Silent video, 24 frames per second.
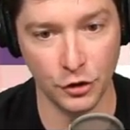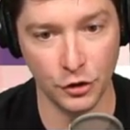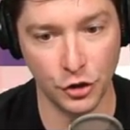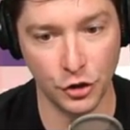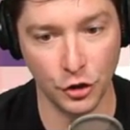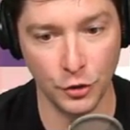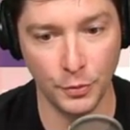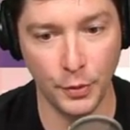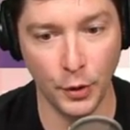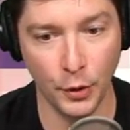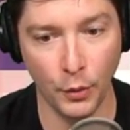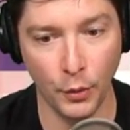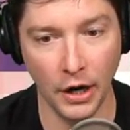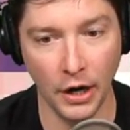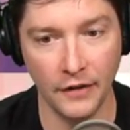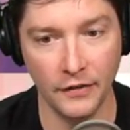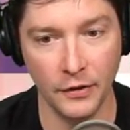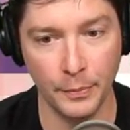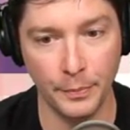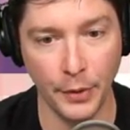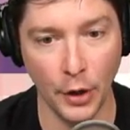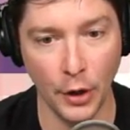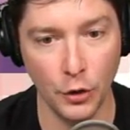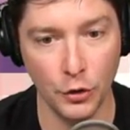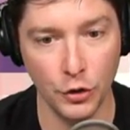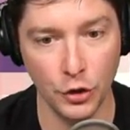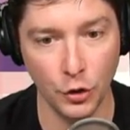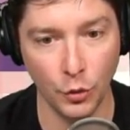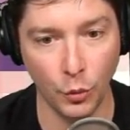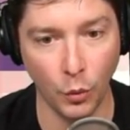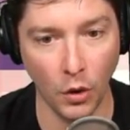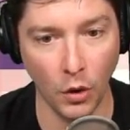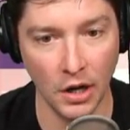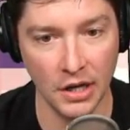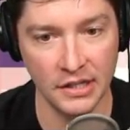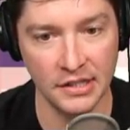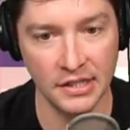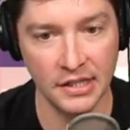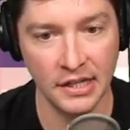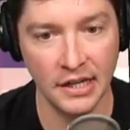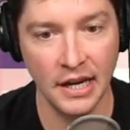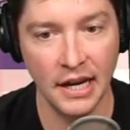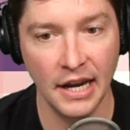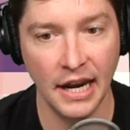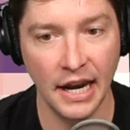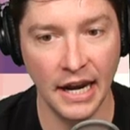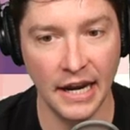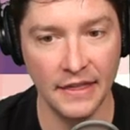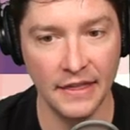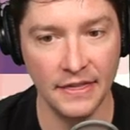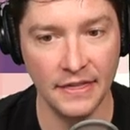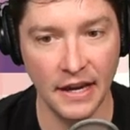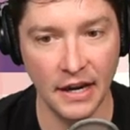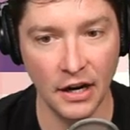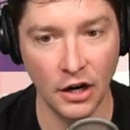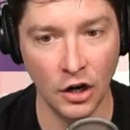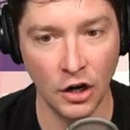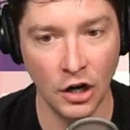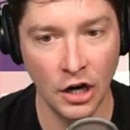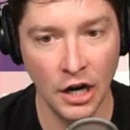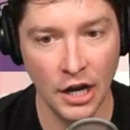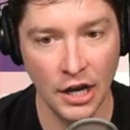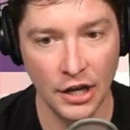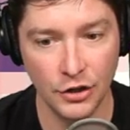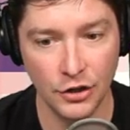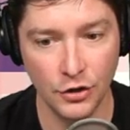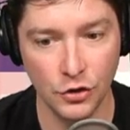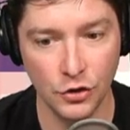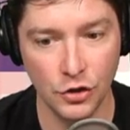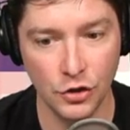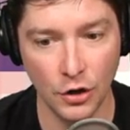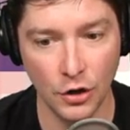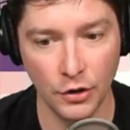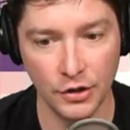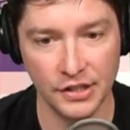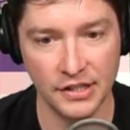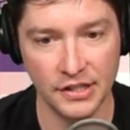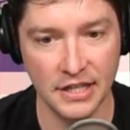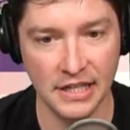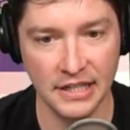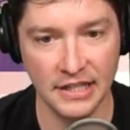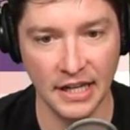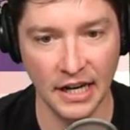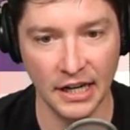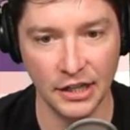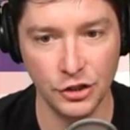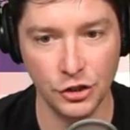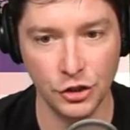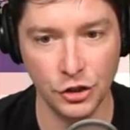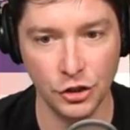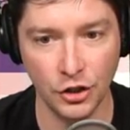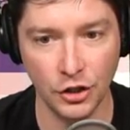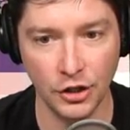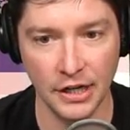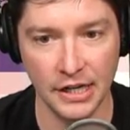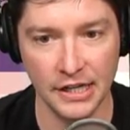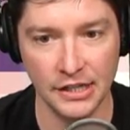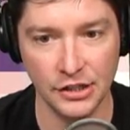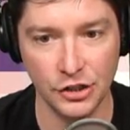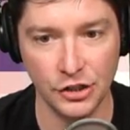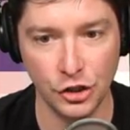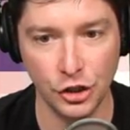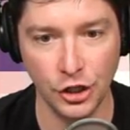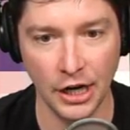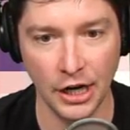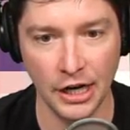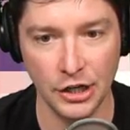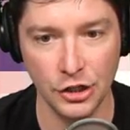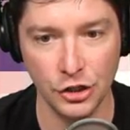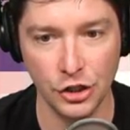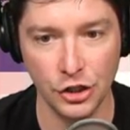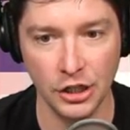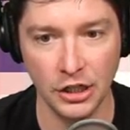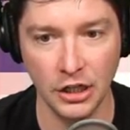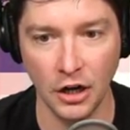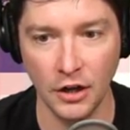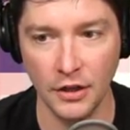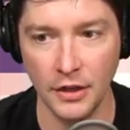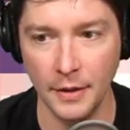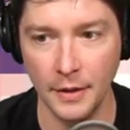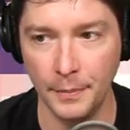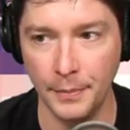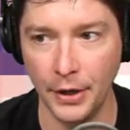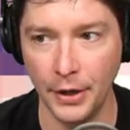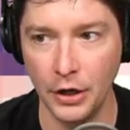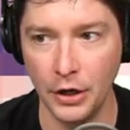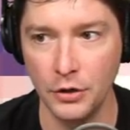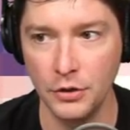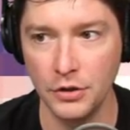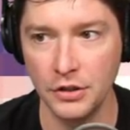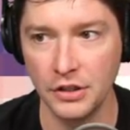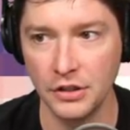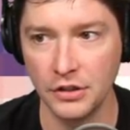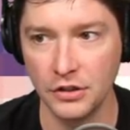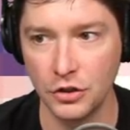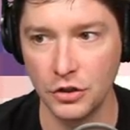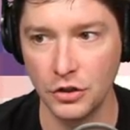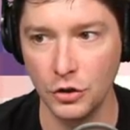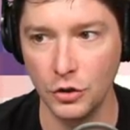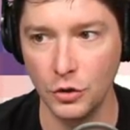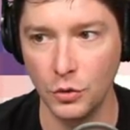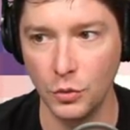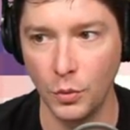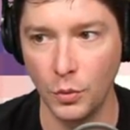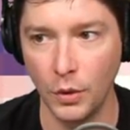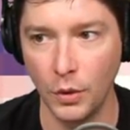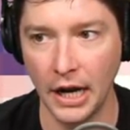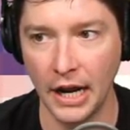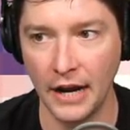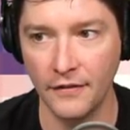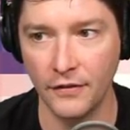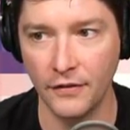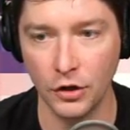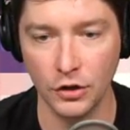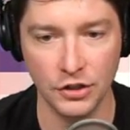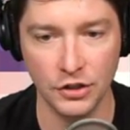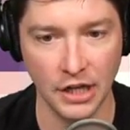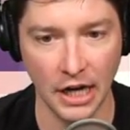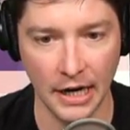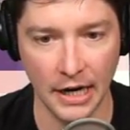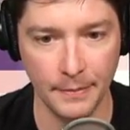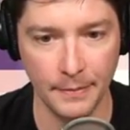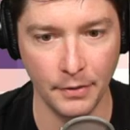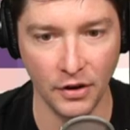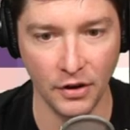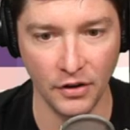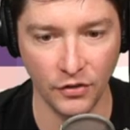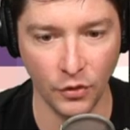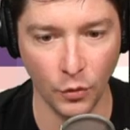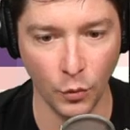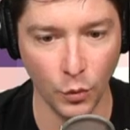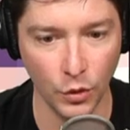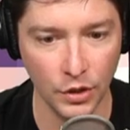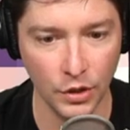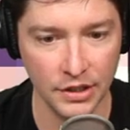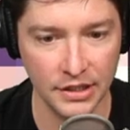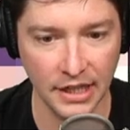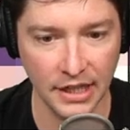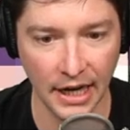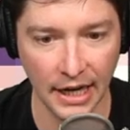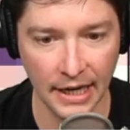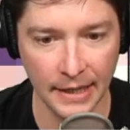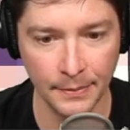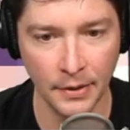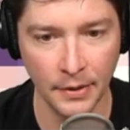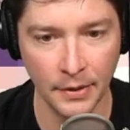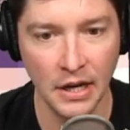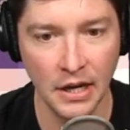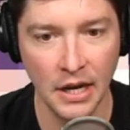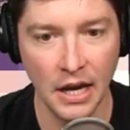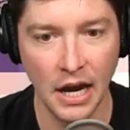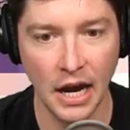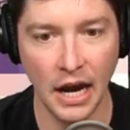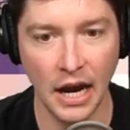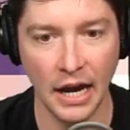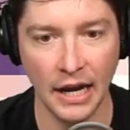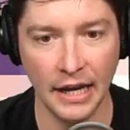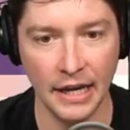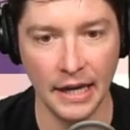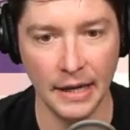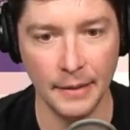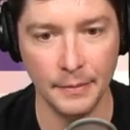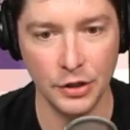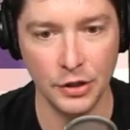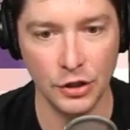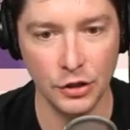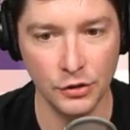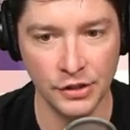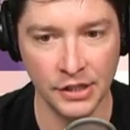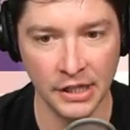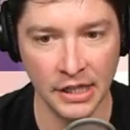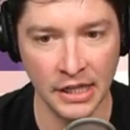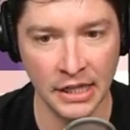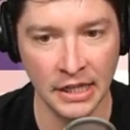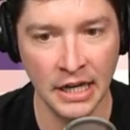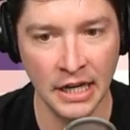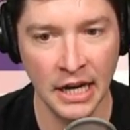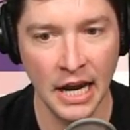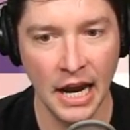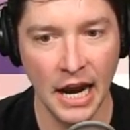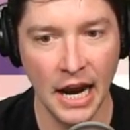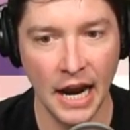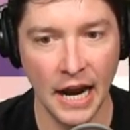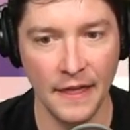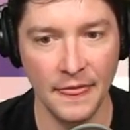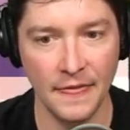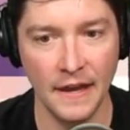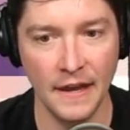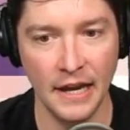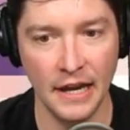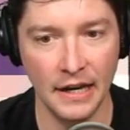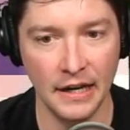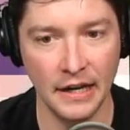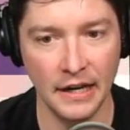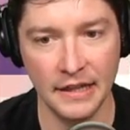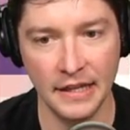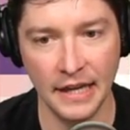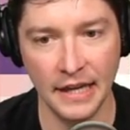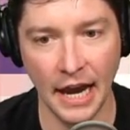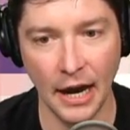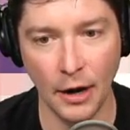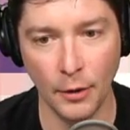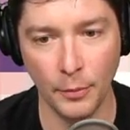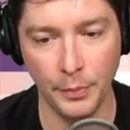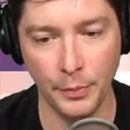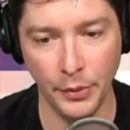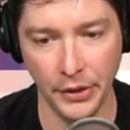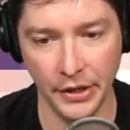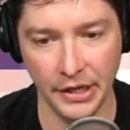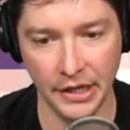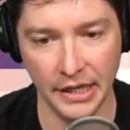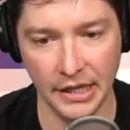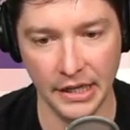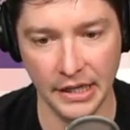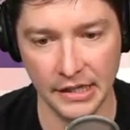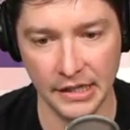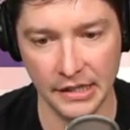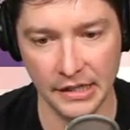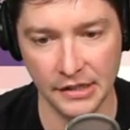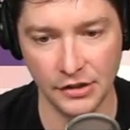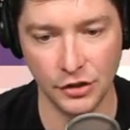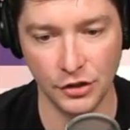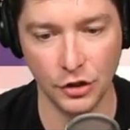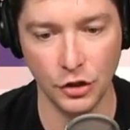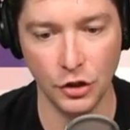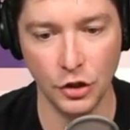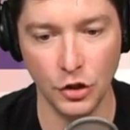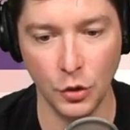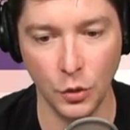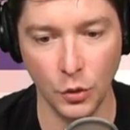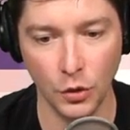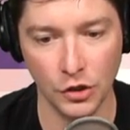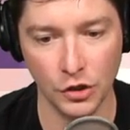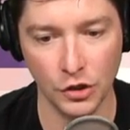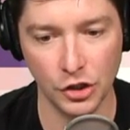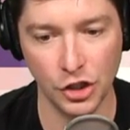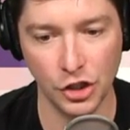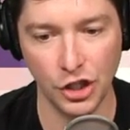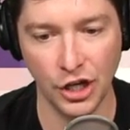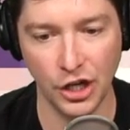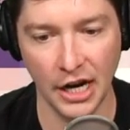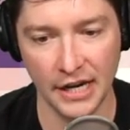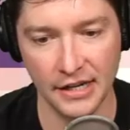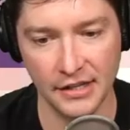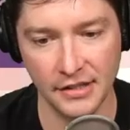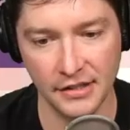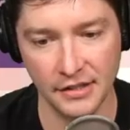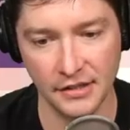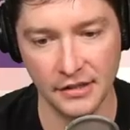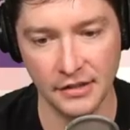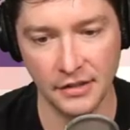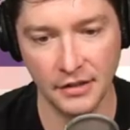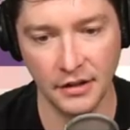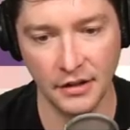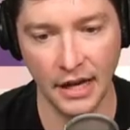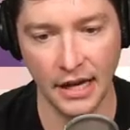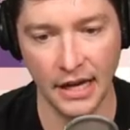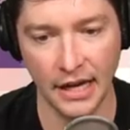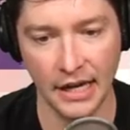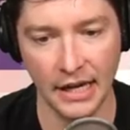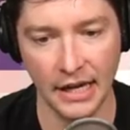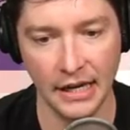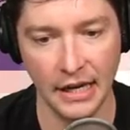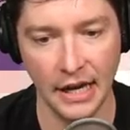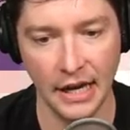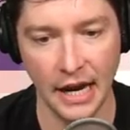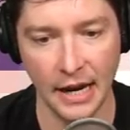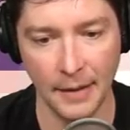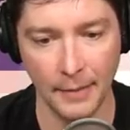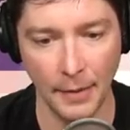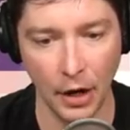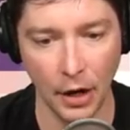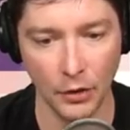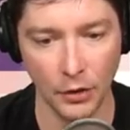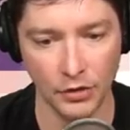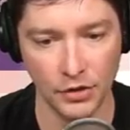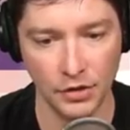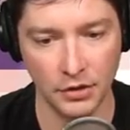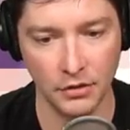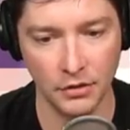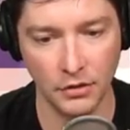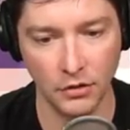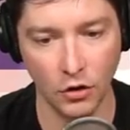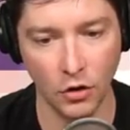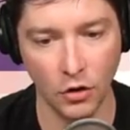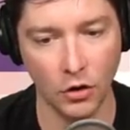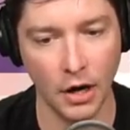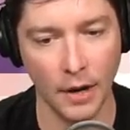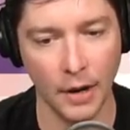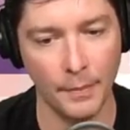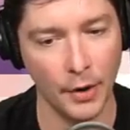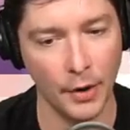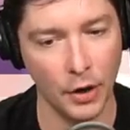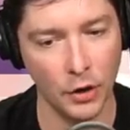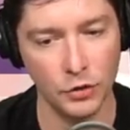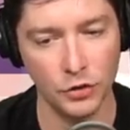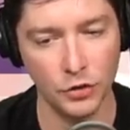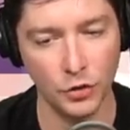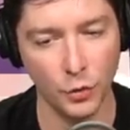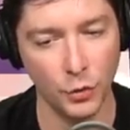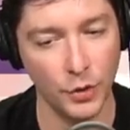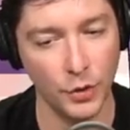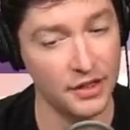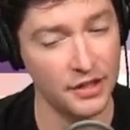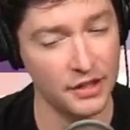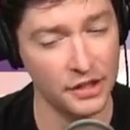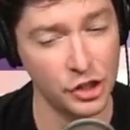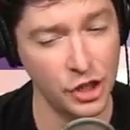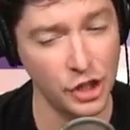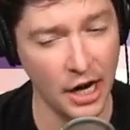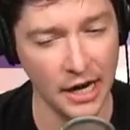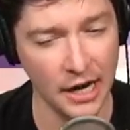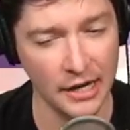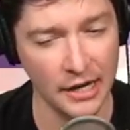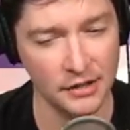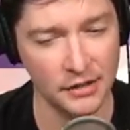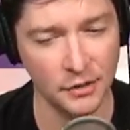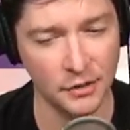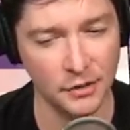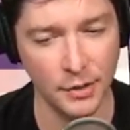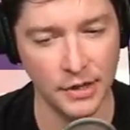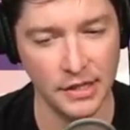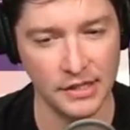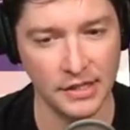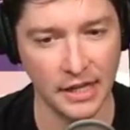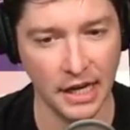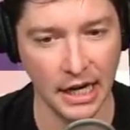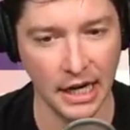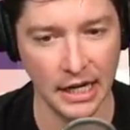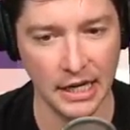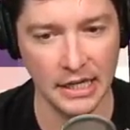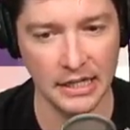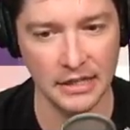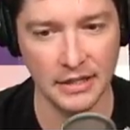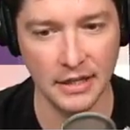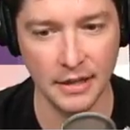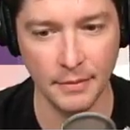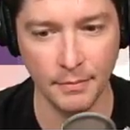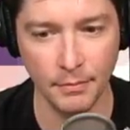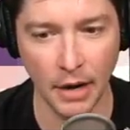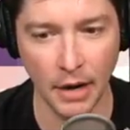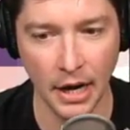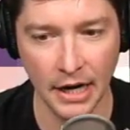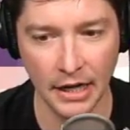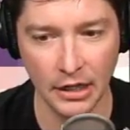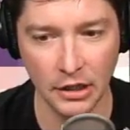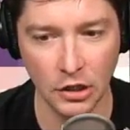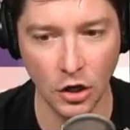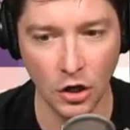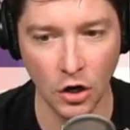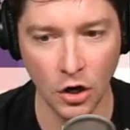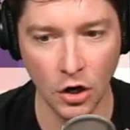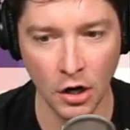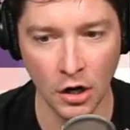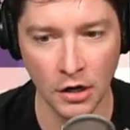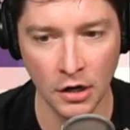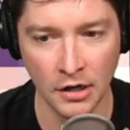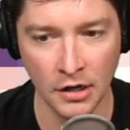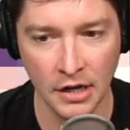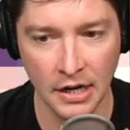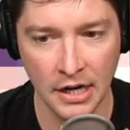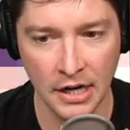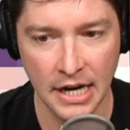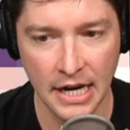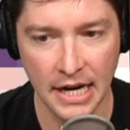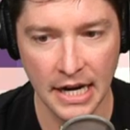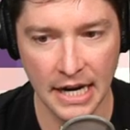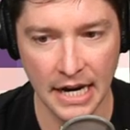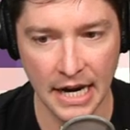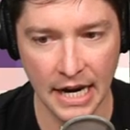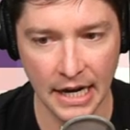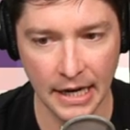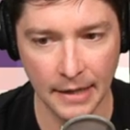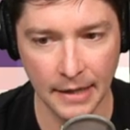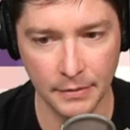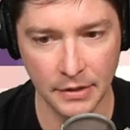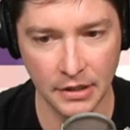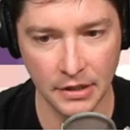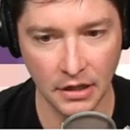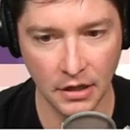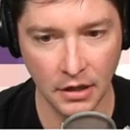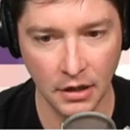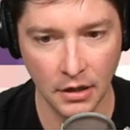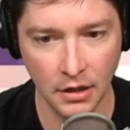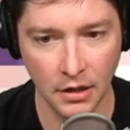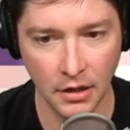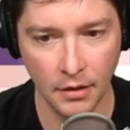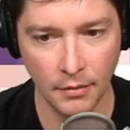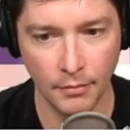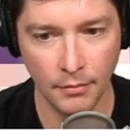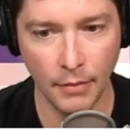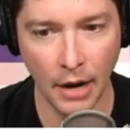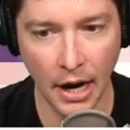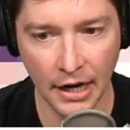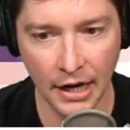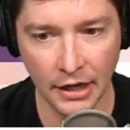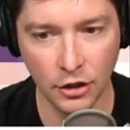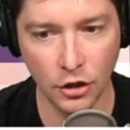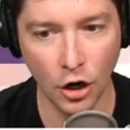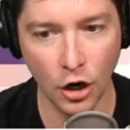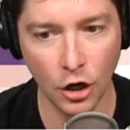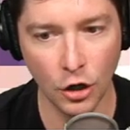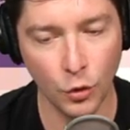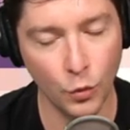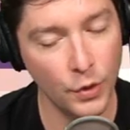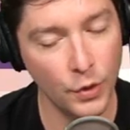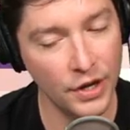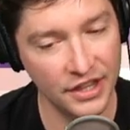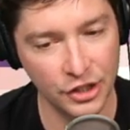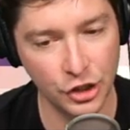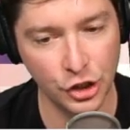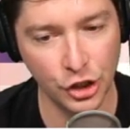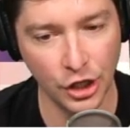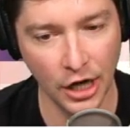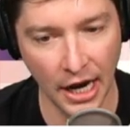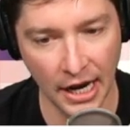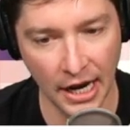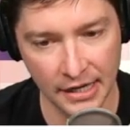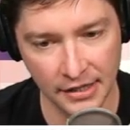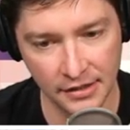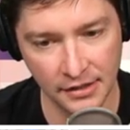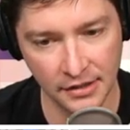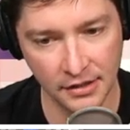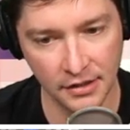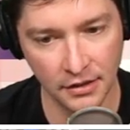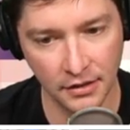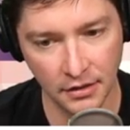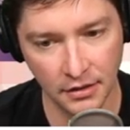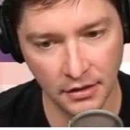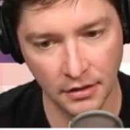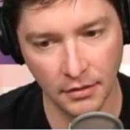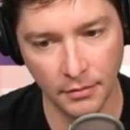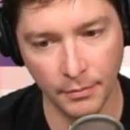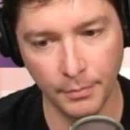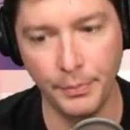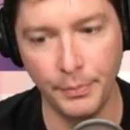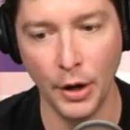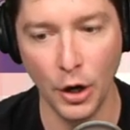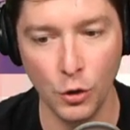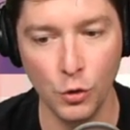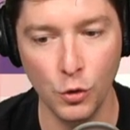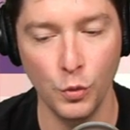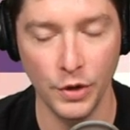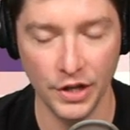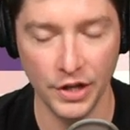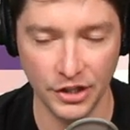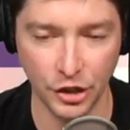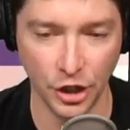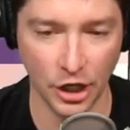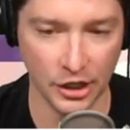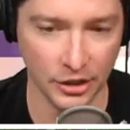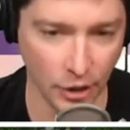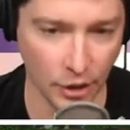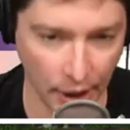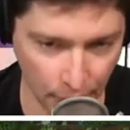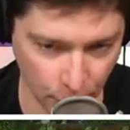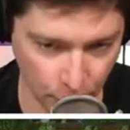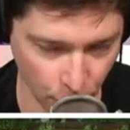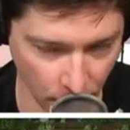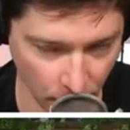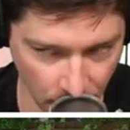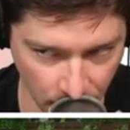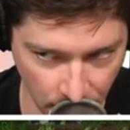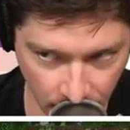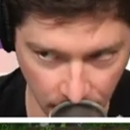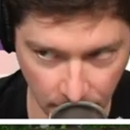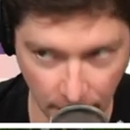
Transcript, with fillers: So you put whatever boat you want in there. You notice the texture is changing on the boat to whatever type of wood type I am using, and then the output is your chest in a boat, or a boat with a chest. Wait a second, is the minecart named minecart with chest, boat with chest? Okay, good.